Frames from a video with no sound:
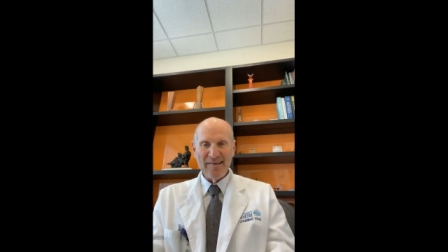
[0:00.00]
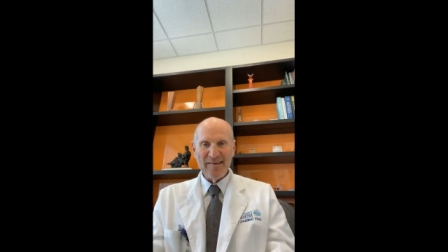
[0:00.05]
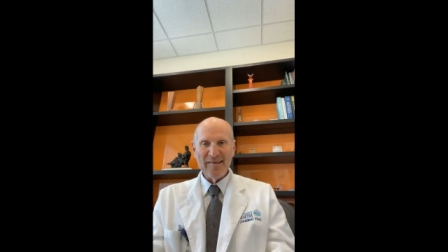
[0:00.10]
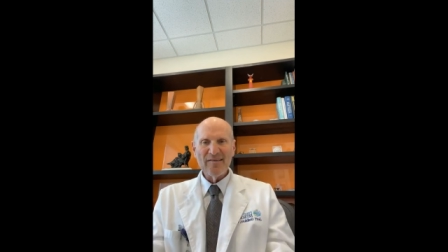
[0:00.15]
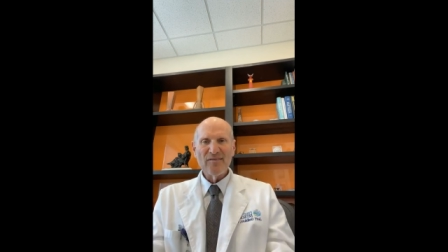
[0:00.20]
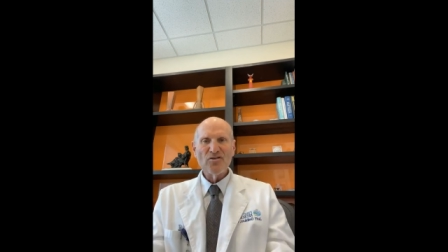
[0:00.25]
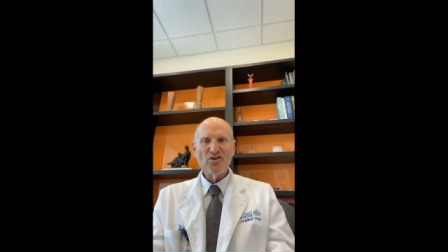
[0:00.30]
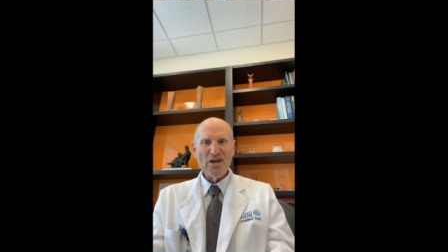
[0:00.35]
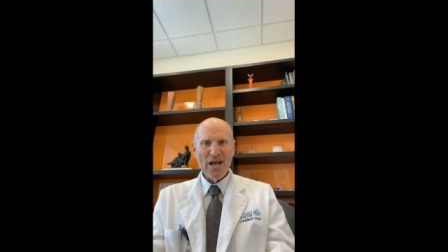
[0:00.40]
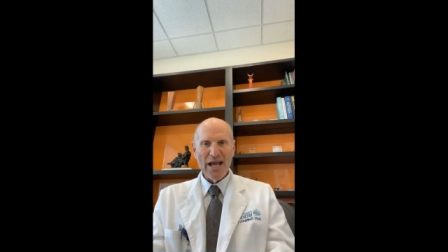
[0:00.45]

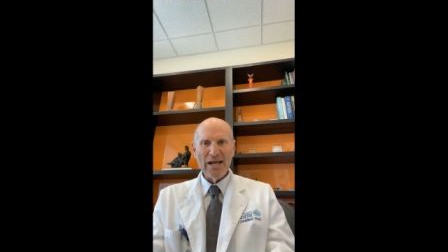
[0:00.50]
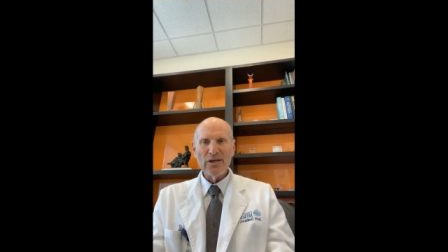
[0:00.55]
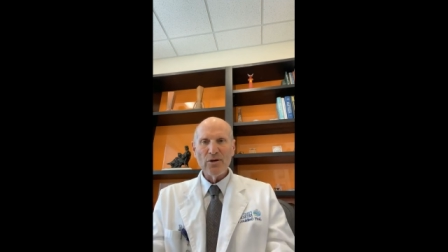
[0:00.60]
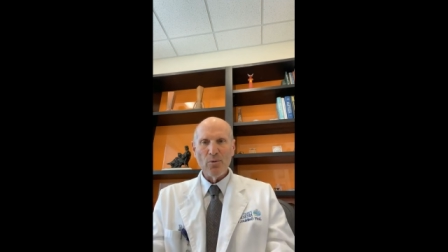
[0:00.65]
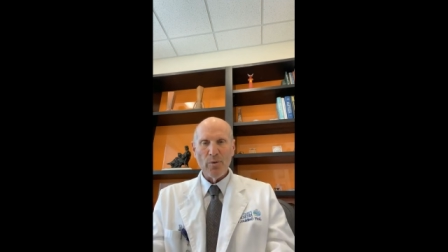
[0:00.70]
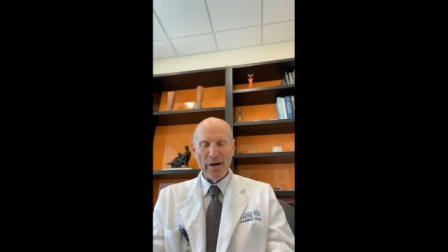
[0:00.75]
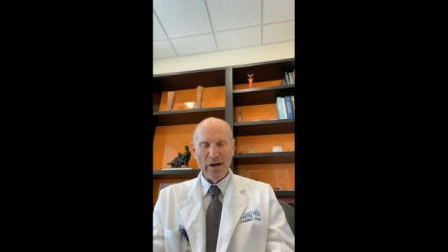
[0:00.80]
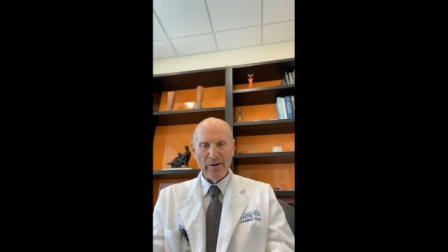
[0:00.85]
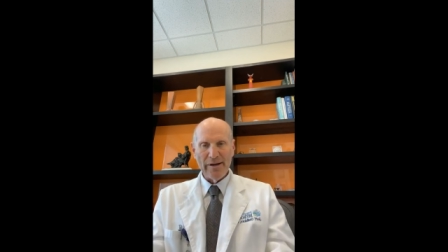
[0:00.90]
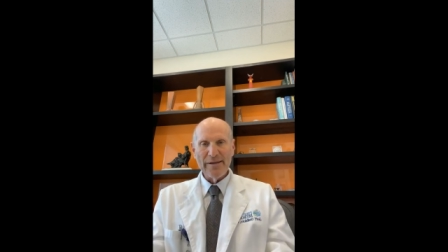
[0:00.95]
since
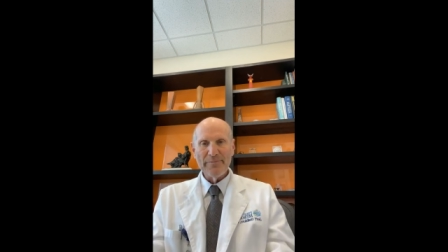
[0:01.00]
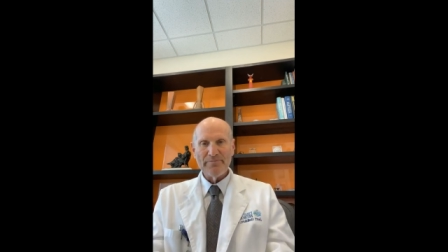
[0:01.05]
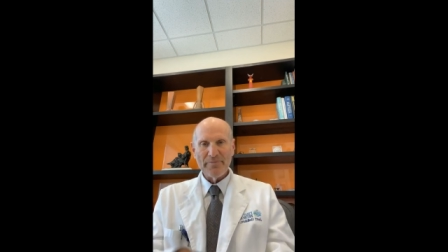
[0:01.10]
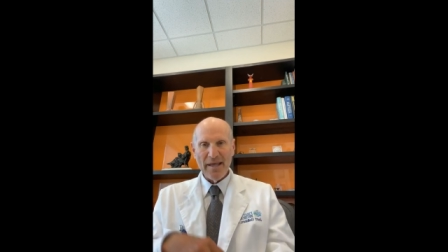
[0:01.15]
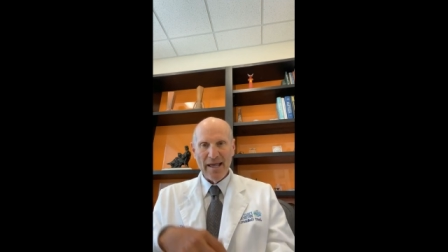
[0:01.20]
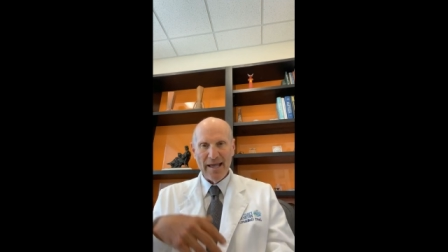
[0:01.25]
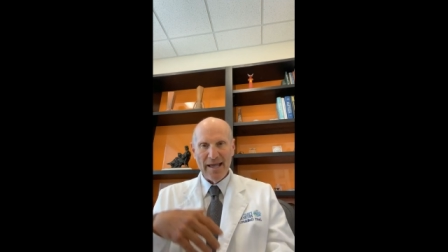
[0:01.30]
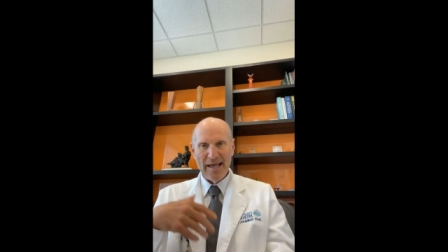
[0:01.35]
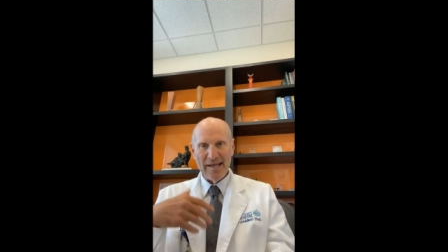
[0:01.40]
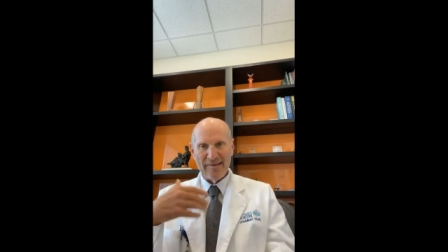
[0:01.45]
January
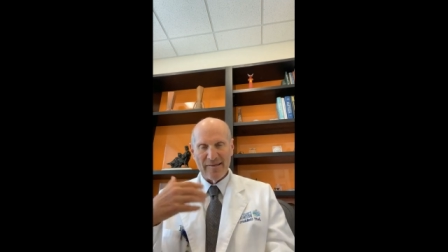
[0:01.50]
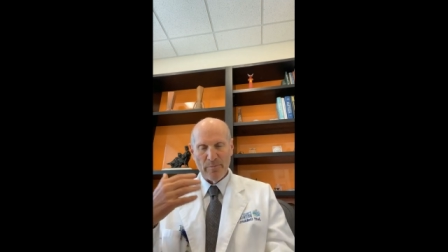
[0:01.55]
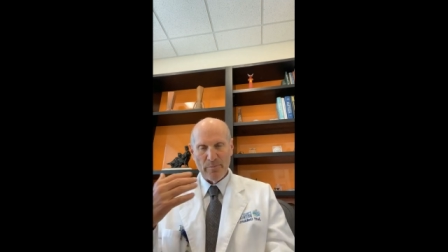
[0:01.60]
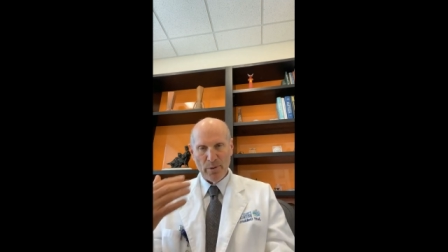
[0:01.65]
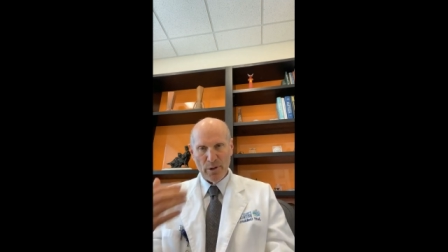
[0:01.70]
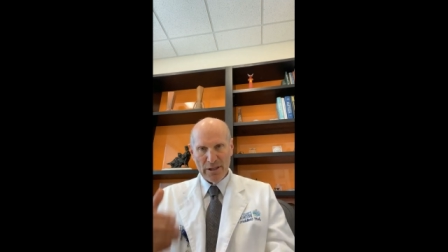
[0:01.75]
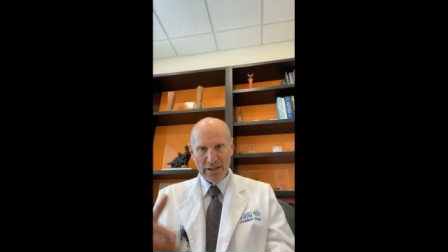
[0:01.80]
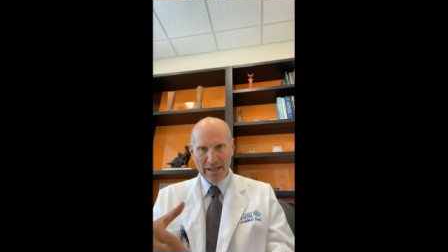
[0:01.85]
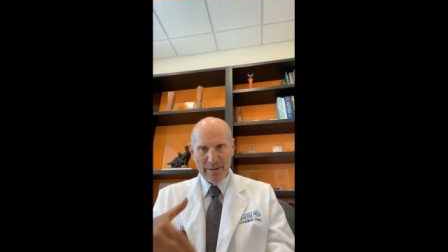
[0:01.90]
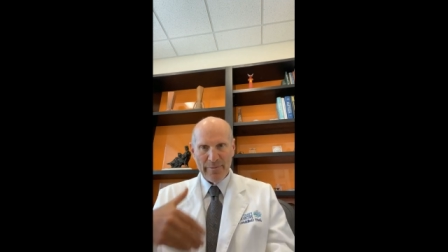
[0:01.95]
uh, as
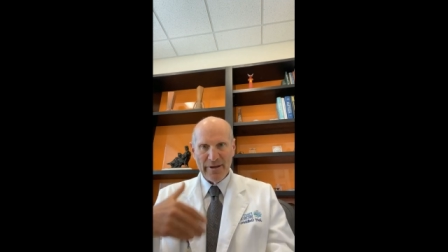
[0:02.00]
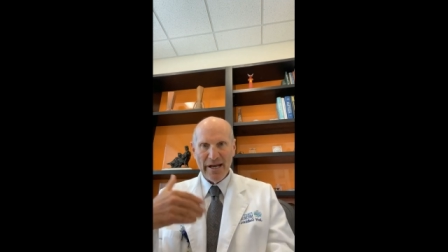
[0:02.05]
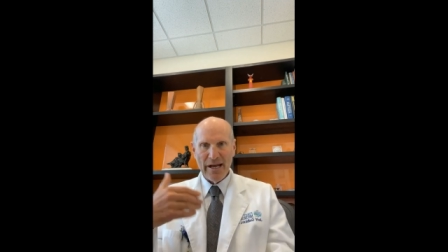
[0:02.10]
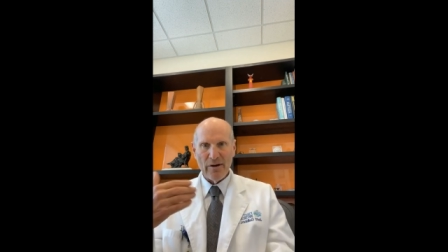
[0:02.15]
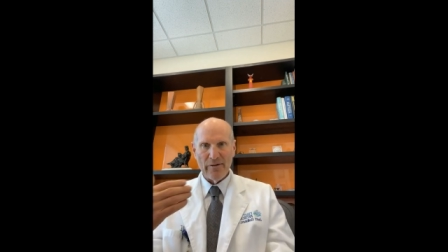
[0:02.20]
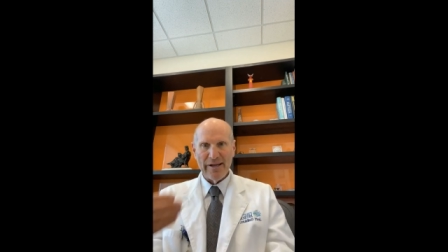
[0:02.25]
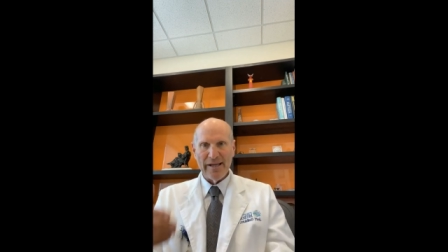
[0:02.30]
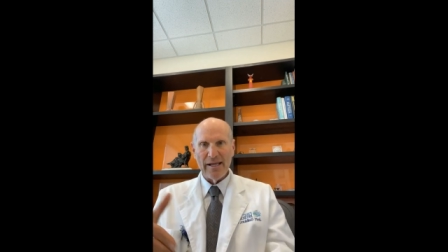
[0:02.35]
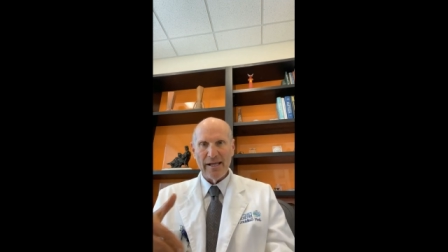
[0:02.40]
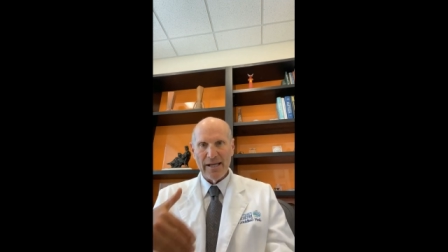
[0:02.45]
a
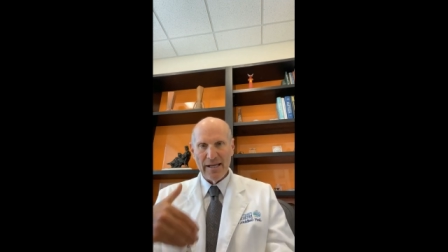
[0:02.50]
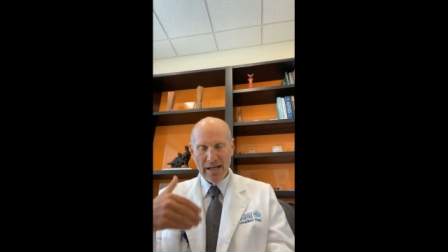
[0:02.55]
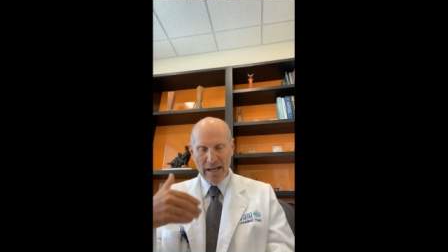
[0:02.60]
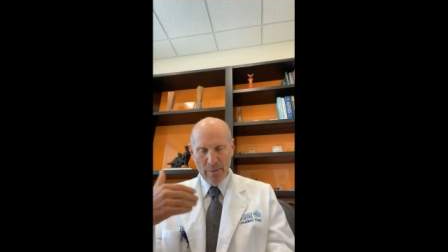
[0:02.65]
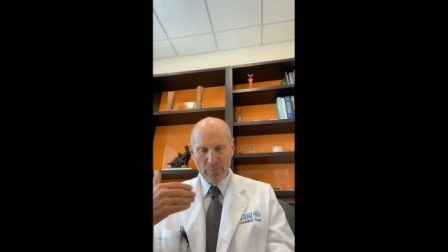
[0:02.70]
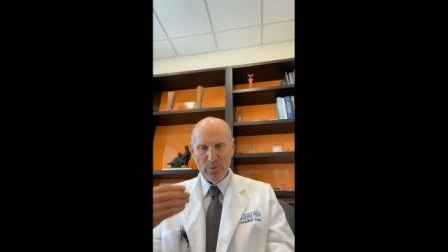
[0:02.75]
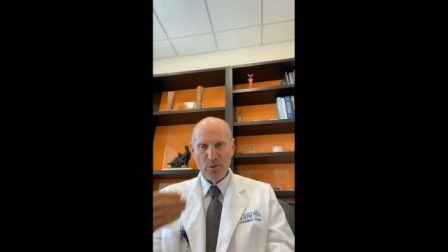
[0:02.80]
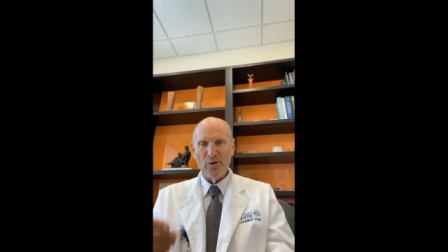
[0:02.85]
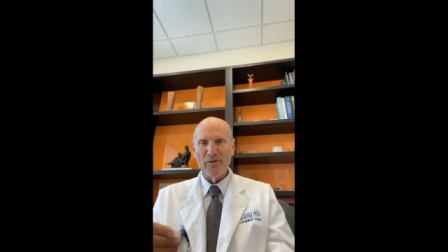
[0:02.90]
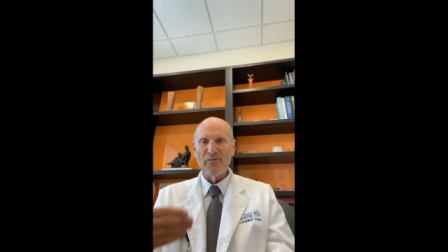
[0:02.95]
preliminary
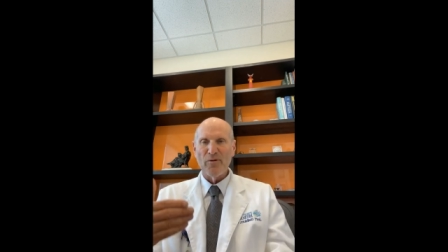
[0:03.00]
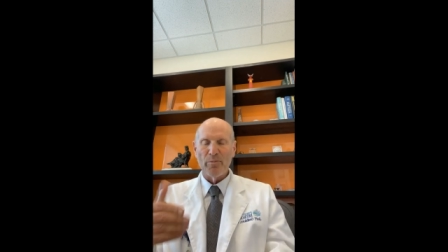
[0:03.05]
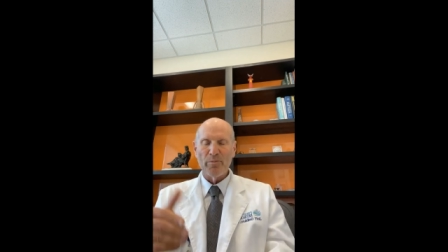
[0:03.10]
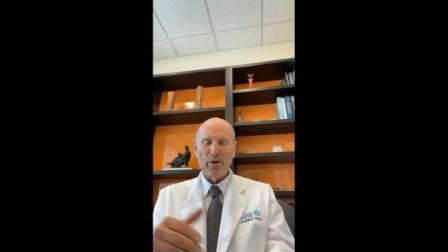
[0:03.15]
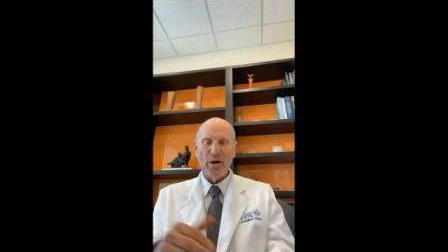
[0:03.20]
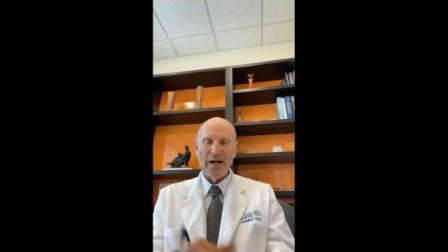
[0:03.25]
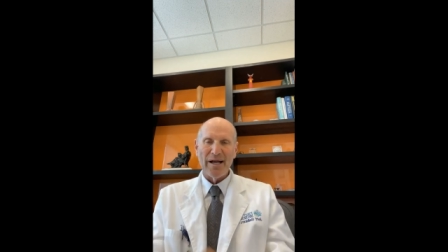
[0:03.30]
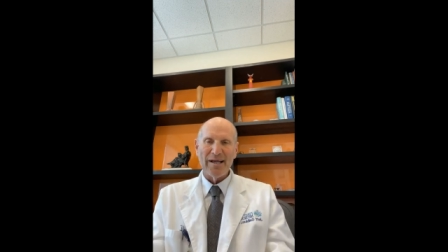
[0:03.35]
approval